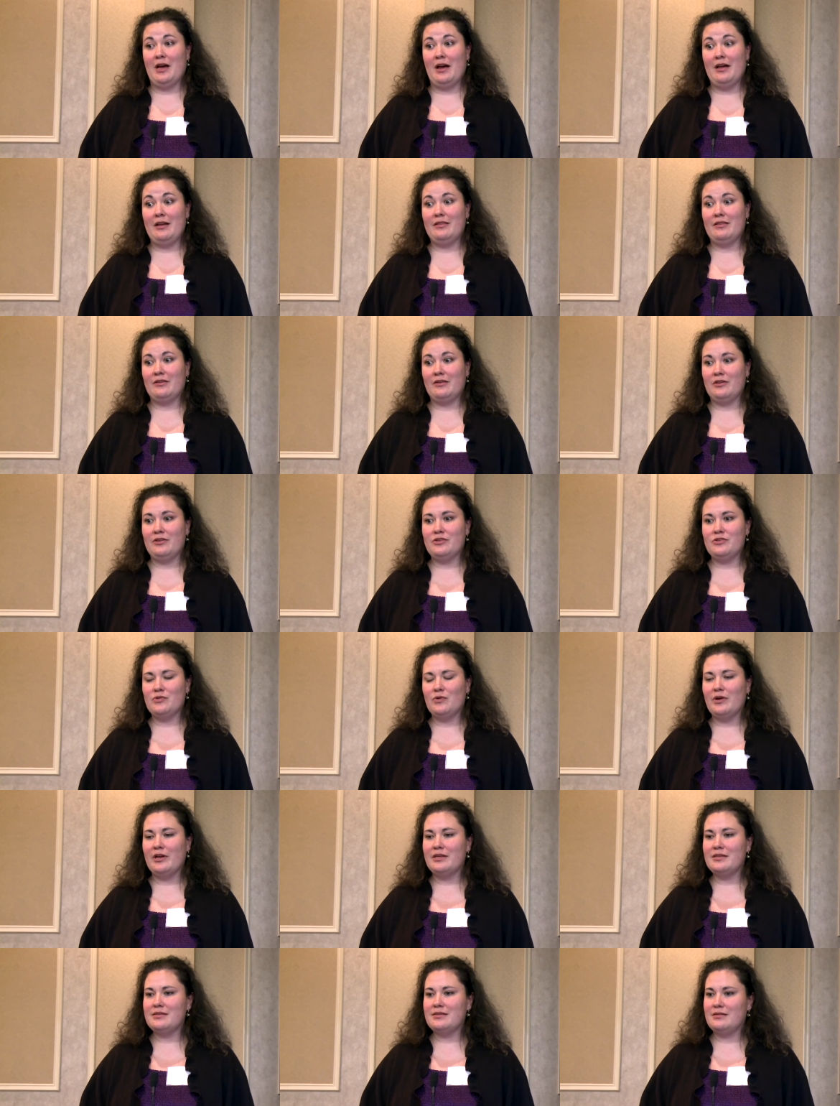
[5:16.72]
not the good
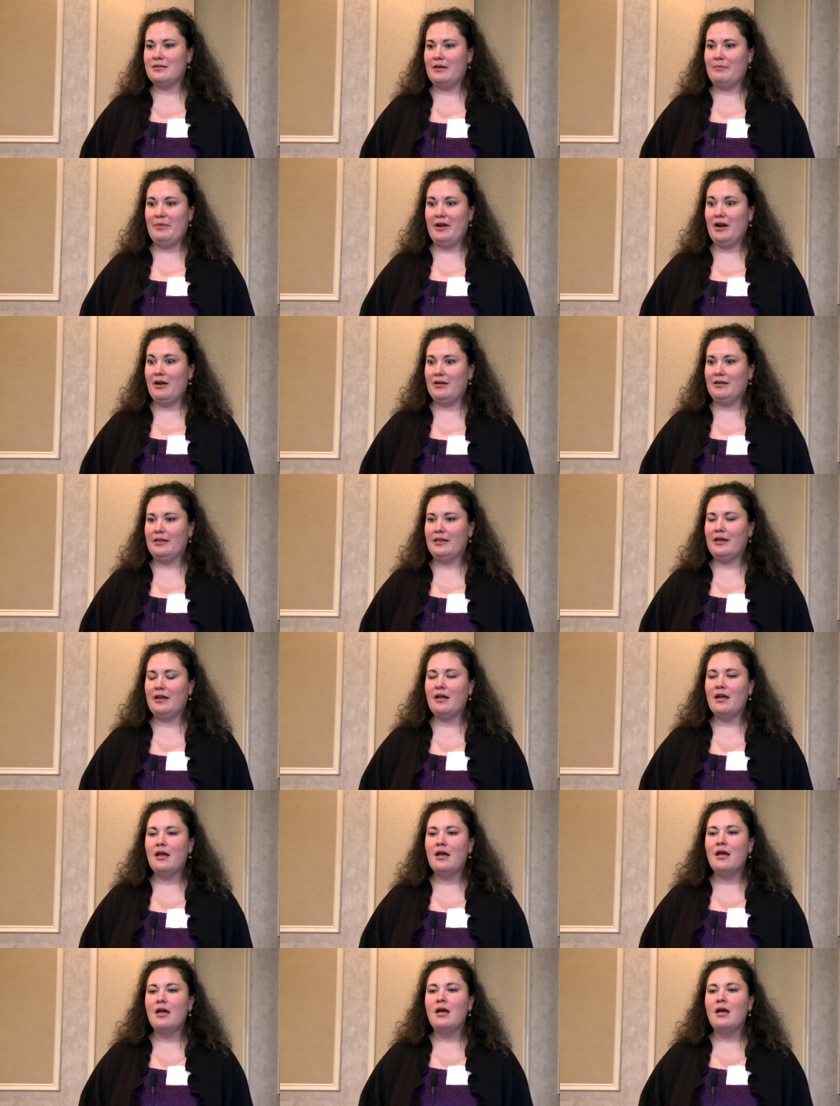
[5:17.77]
choice, apparently.